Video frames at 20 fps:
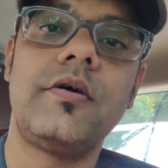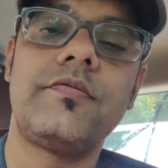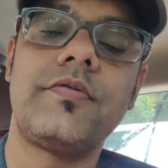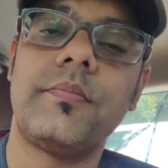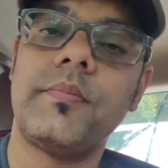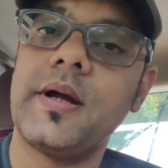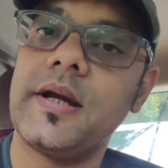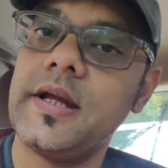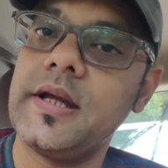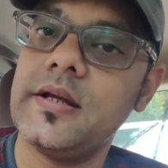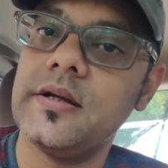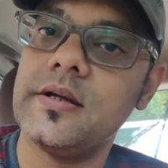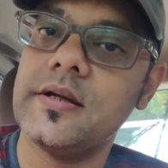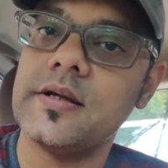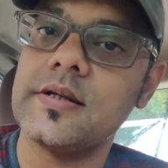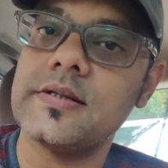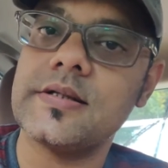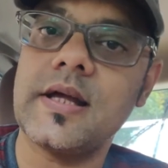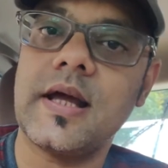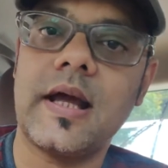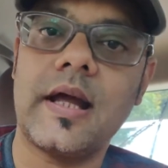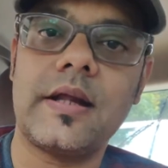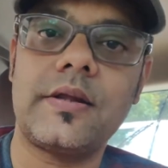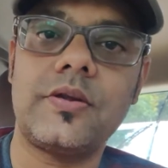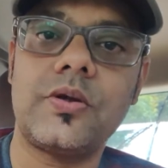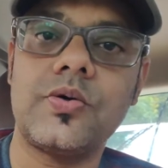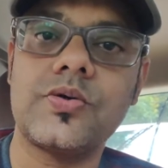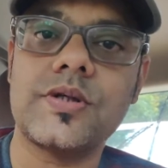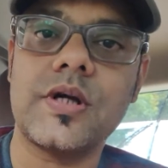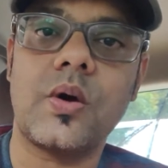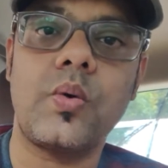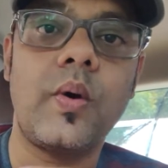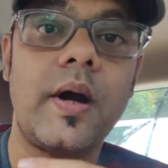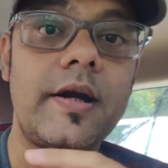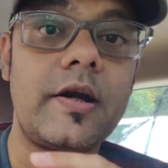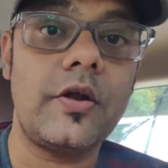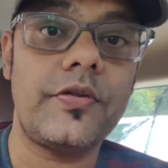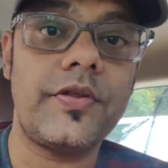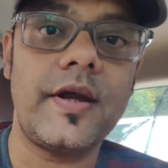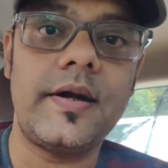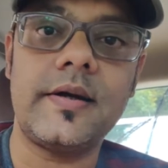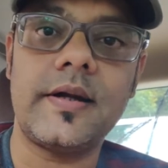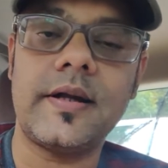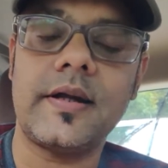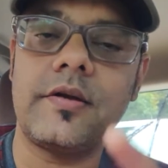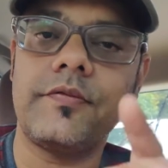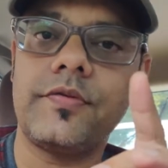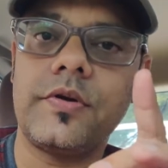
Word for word: for many years, and those are quite authentic.